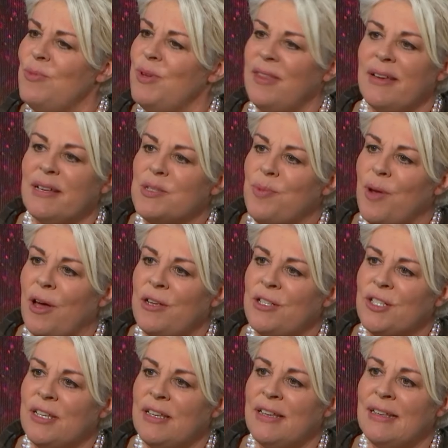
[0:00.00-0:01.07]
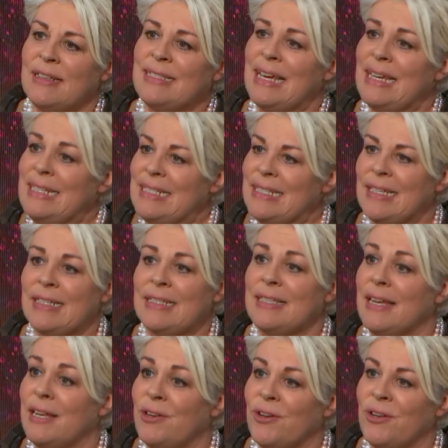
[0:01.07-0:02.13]
with the explosion in data and
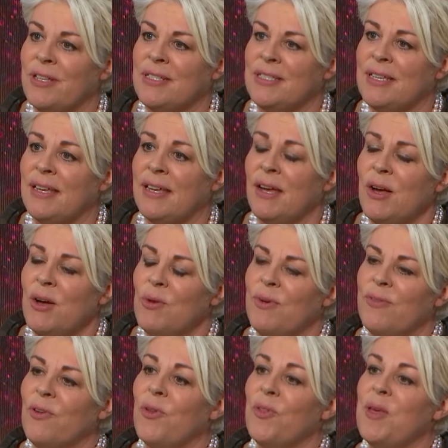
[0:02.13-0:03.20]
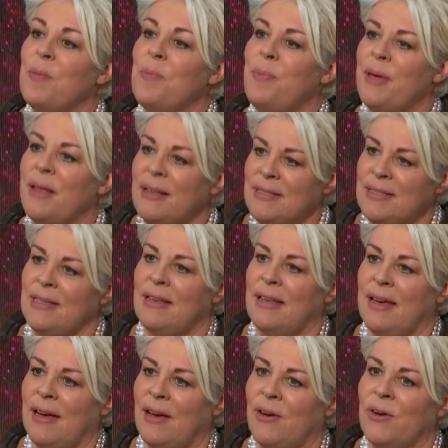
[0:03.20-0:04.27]
technology, we've got the ability
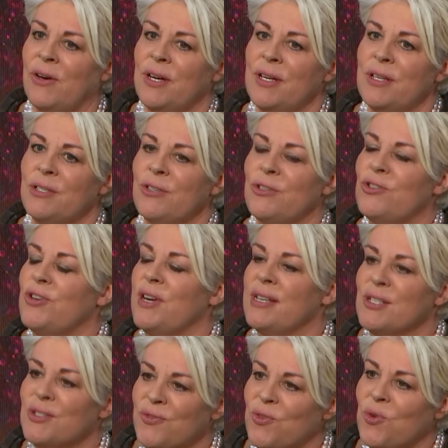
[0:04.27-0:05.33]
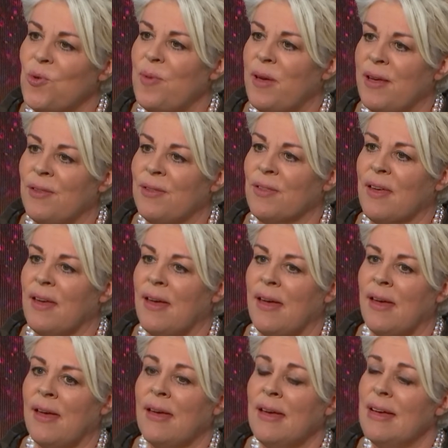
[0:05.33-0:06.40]
now to transform
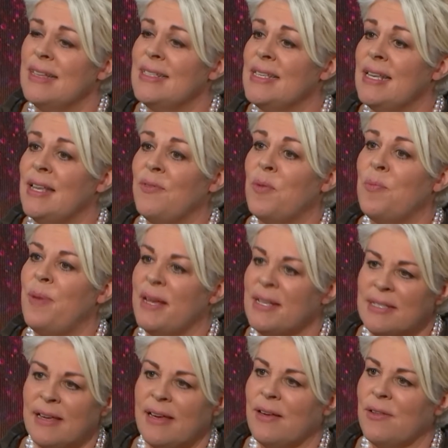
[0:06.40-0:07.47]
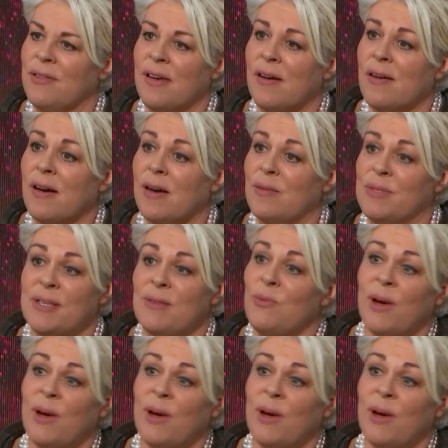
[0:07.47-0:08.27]
healthcare and deliver better health outcomes in